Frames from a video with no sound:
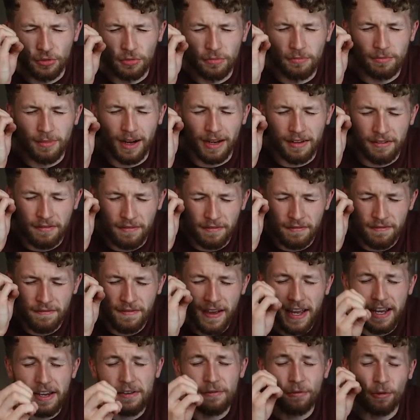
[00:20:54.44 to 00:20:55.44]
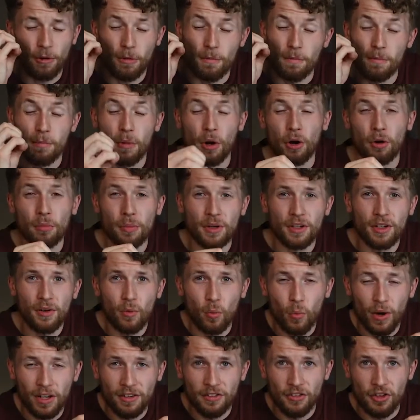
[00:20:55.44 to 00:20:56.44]
my favorite moment
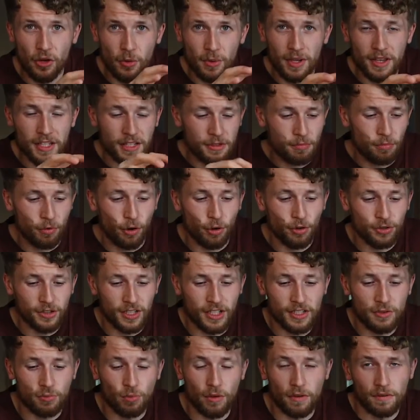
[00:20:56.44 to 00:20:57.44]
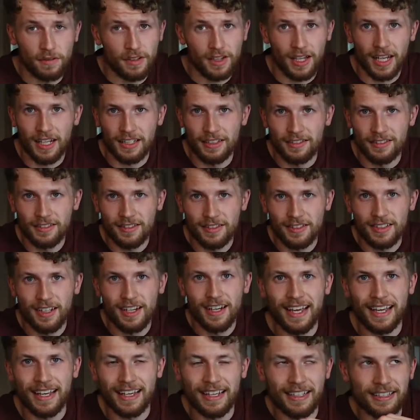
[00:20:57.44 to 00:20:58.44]
when doing this process with clients,
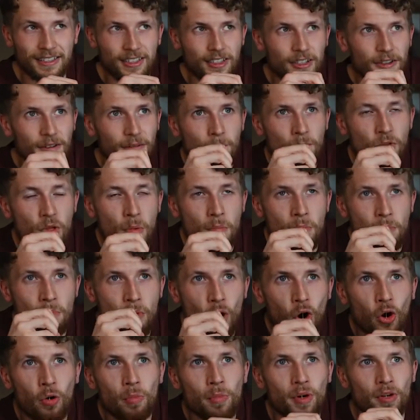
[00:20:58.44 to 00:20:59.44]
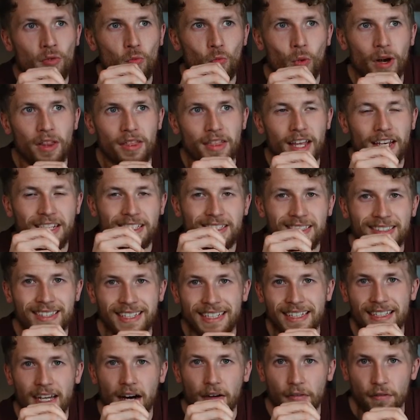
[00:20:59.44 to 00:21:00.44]
is the moment when they
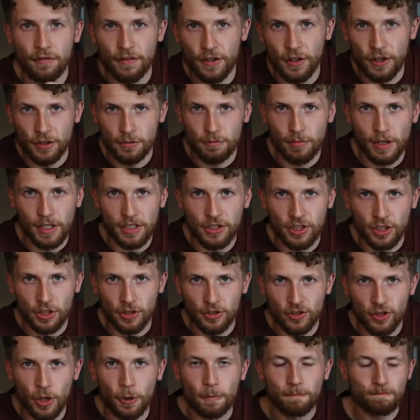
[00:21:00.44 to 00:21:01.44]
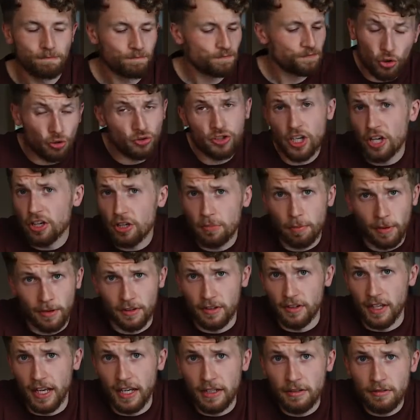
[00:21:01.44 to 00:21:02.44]
see that first picture. So you'll turn up on
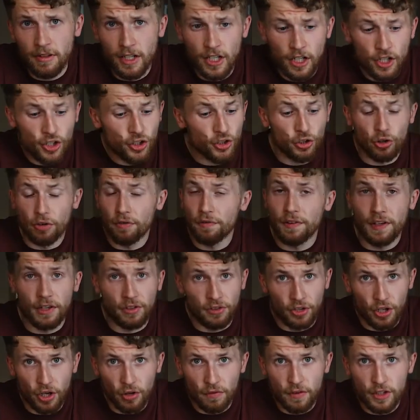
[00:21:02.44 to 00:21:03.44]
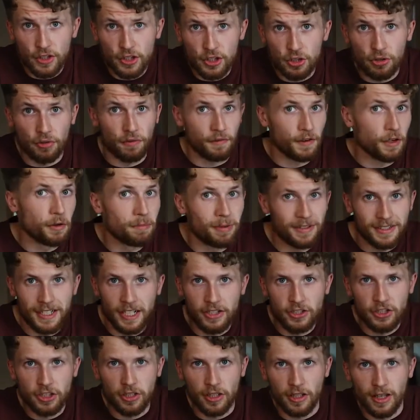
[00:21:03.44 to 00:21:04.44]
the day, you'll feel nervous, you'll feel
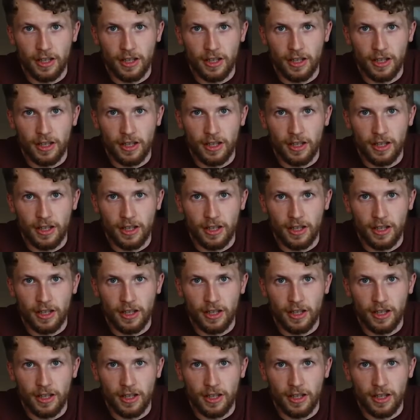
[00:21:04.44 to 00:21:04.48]
potentially